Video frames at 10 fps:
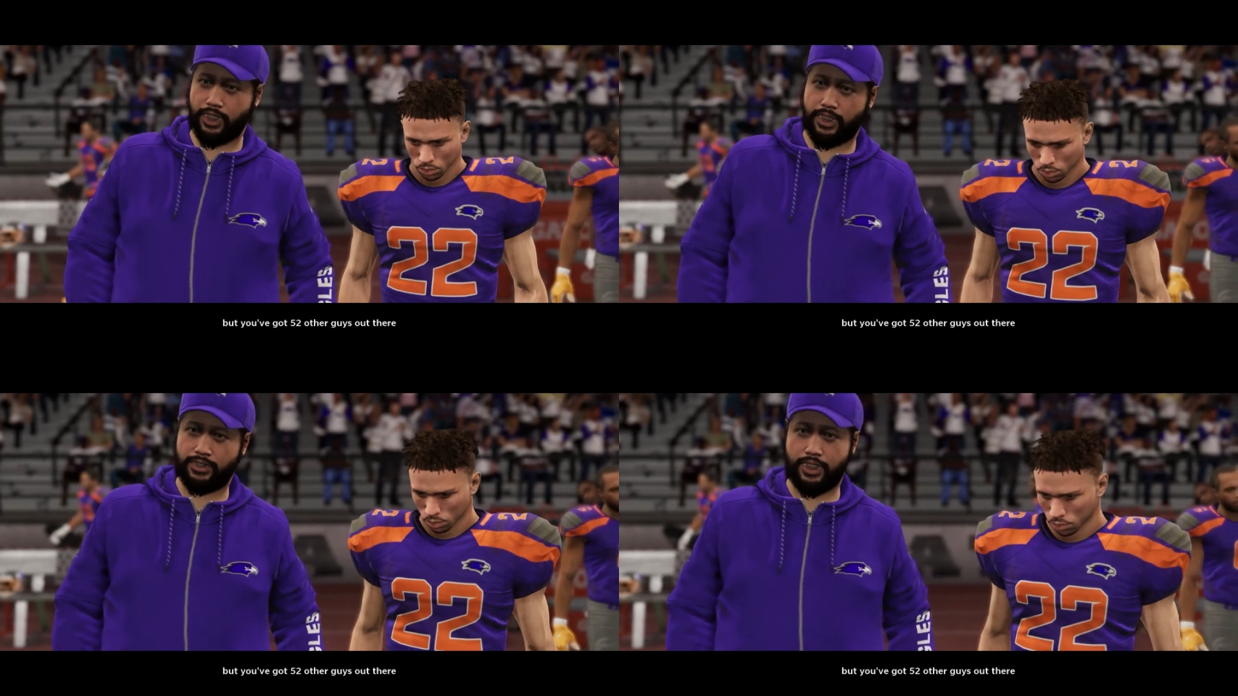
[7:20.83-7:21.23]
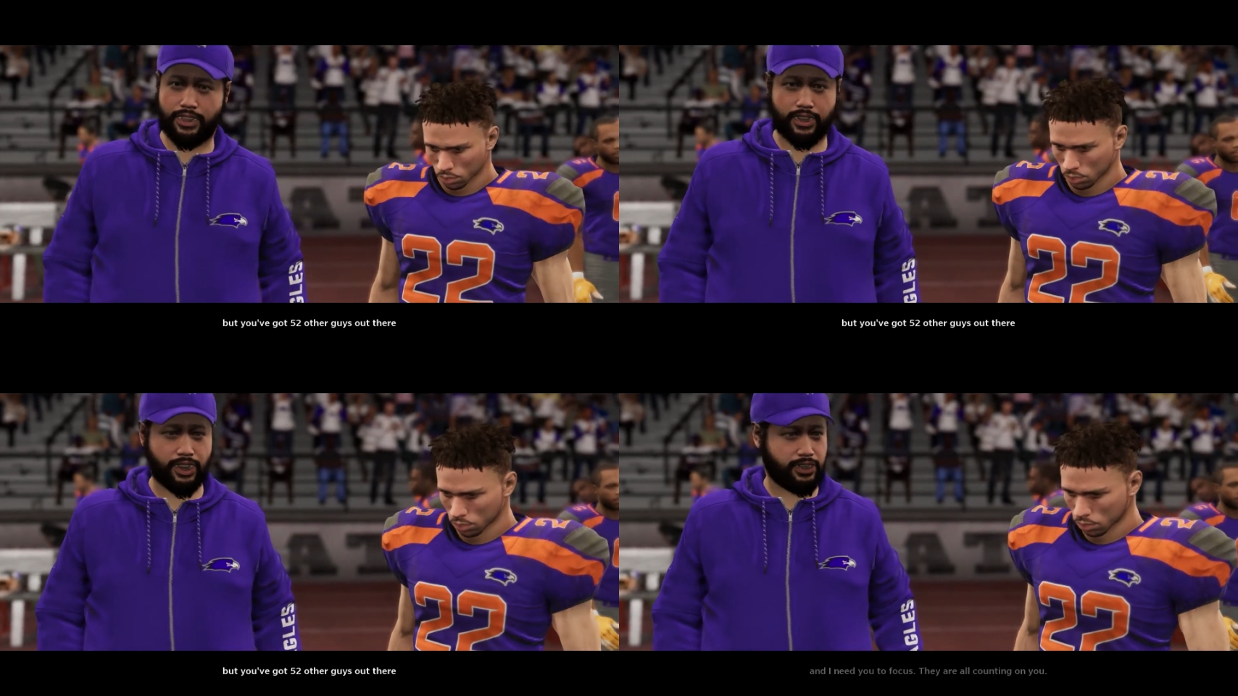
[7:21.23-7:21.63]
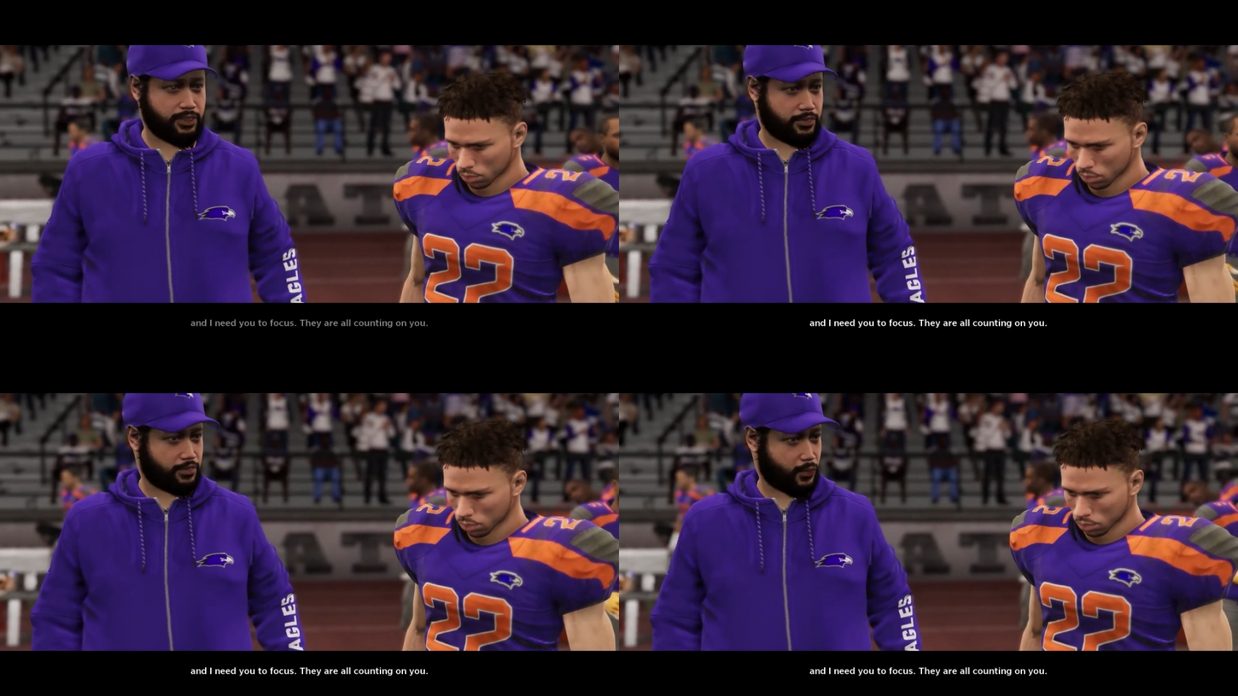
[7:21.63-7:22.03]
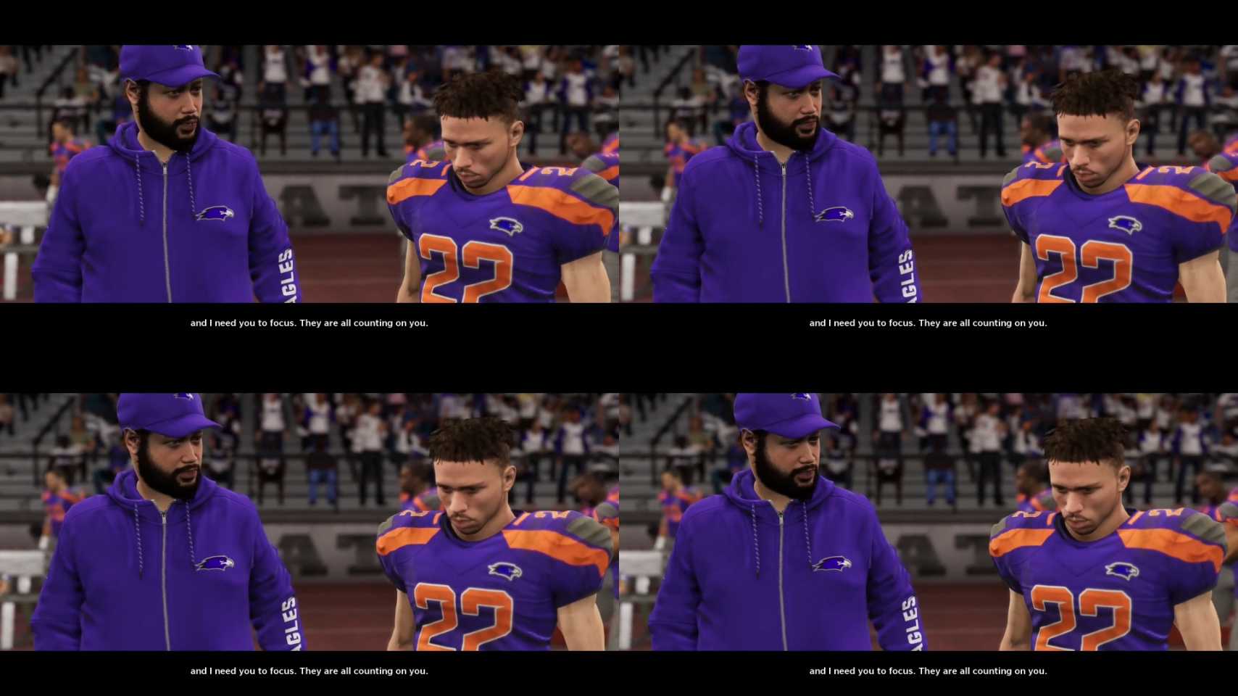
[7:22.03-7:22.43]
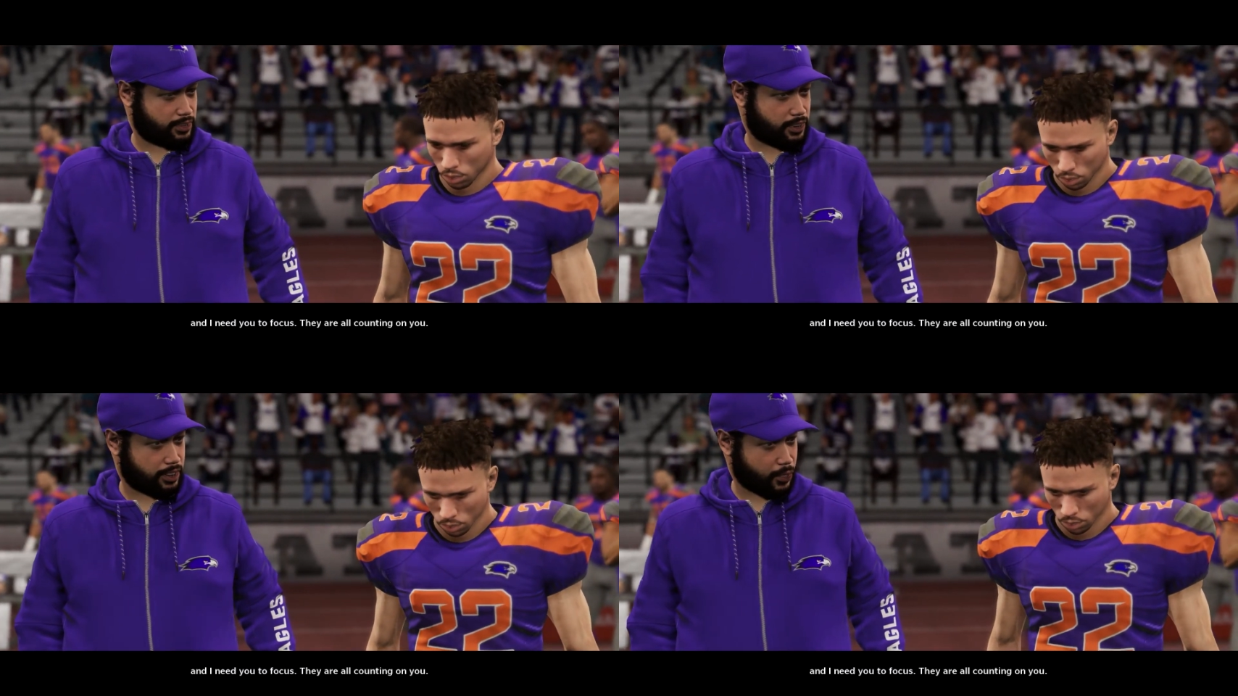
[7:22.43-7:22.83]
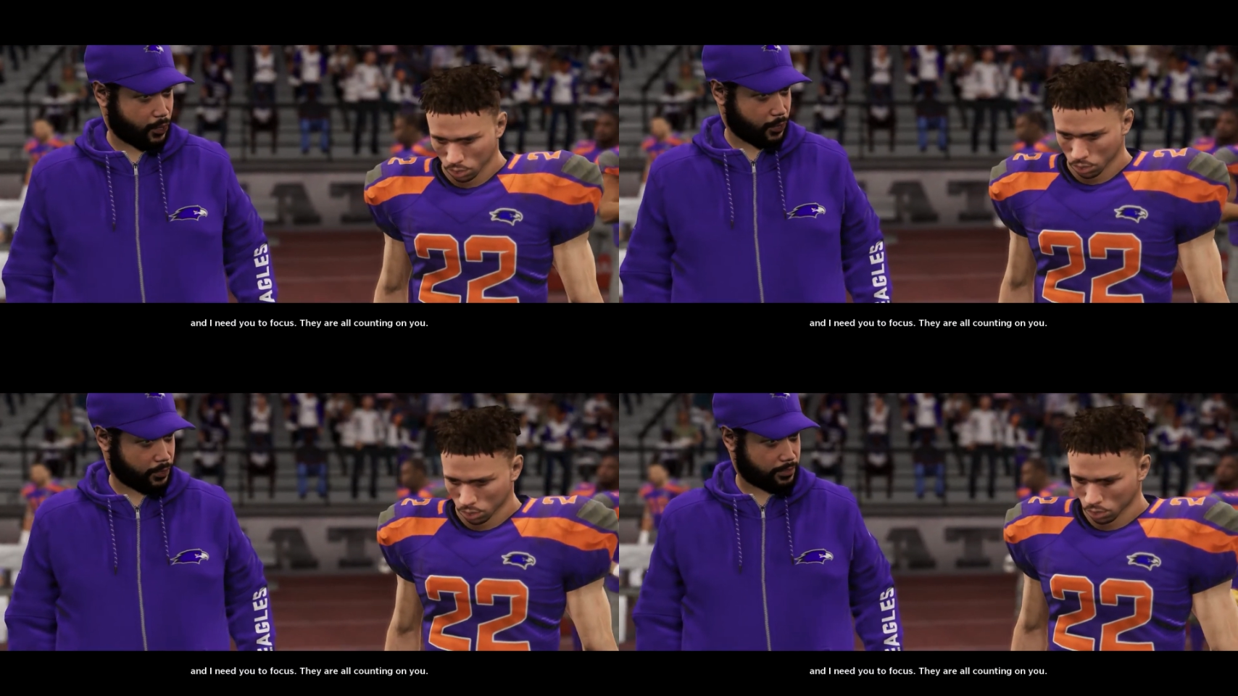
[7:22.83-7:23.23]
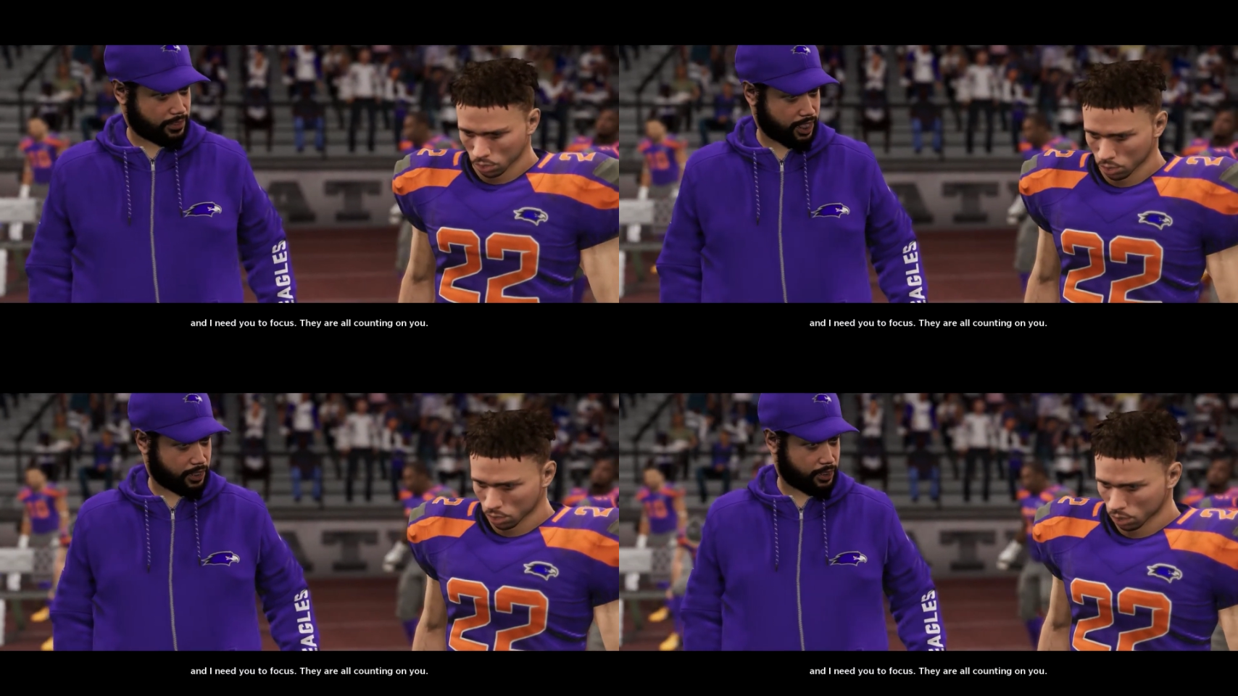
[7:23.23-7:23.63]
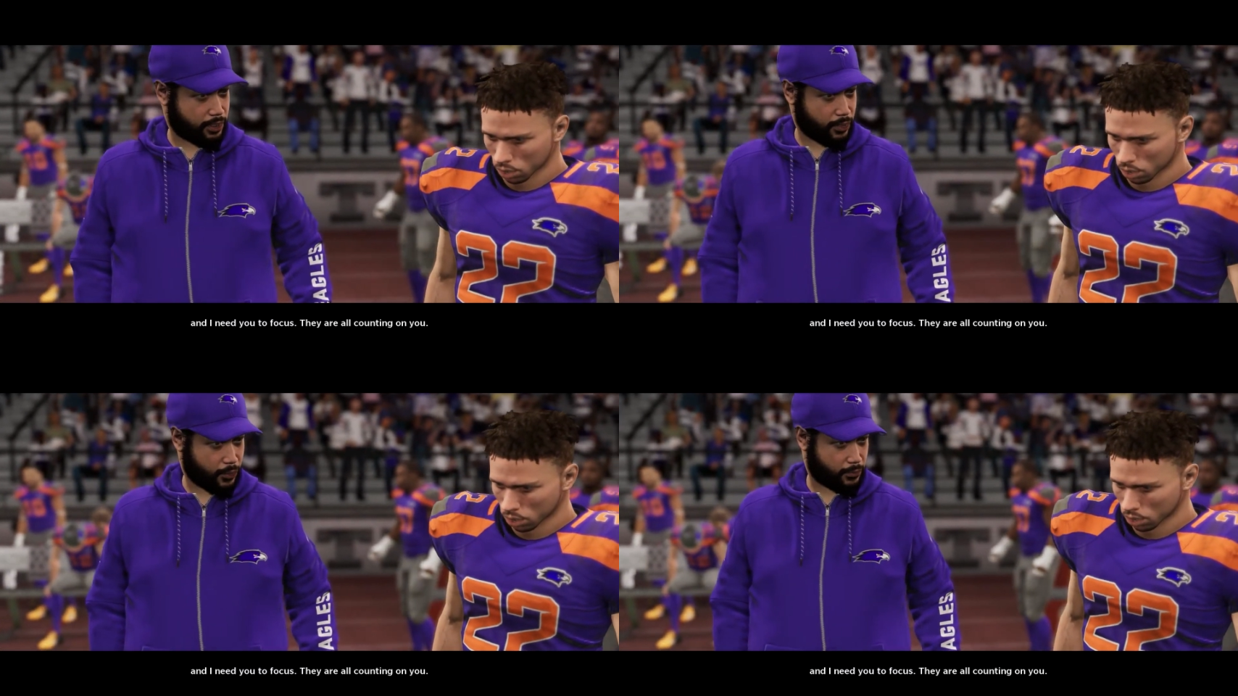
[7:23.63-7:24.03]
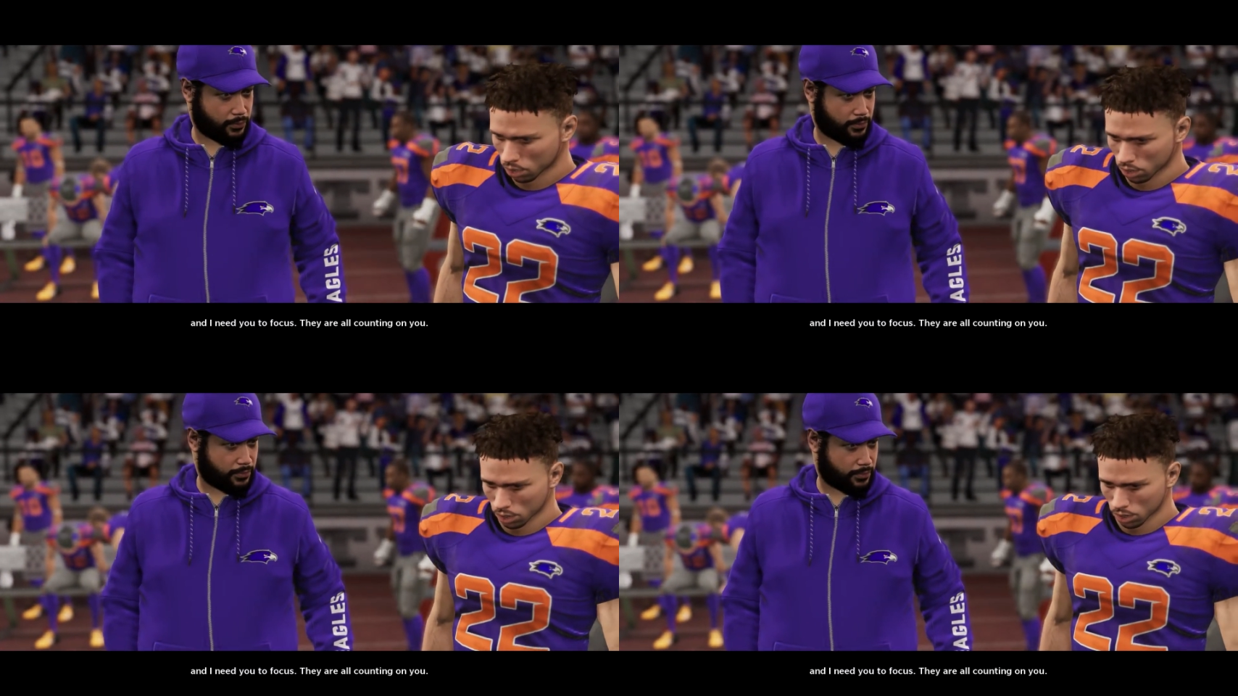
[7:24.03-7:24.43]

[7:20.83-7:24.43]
Speaker 1: Other guys out there, I need you to focus. They are all counting on you.